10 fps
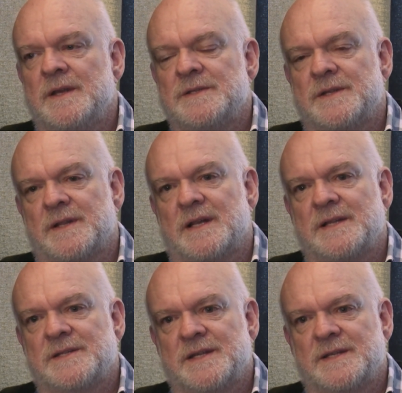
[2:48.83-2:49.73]
So the
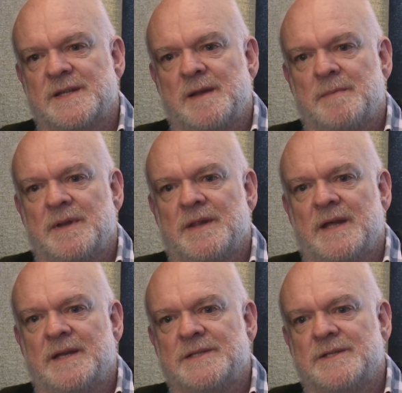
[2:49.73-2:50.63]
classic example of
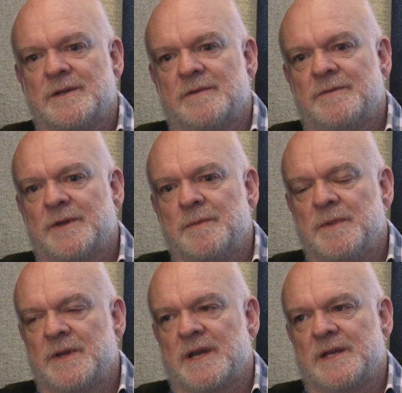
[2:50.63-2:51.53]
that is, for
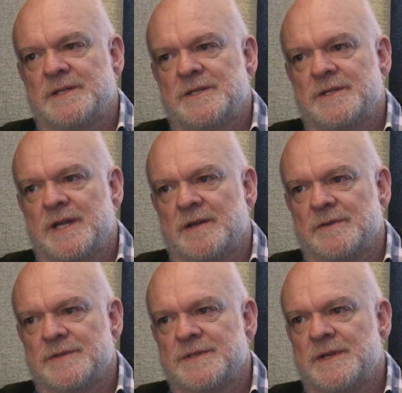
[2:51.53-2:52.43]
communication
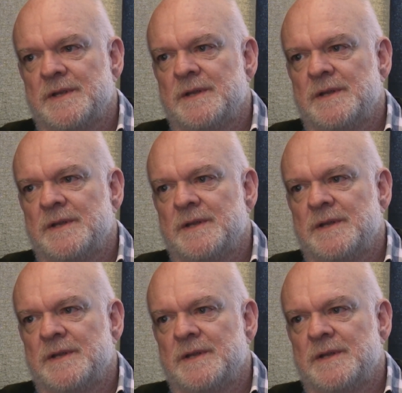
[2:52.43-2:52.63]
channels,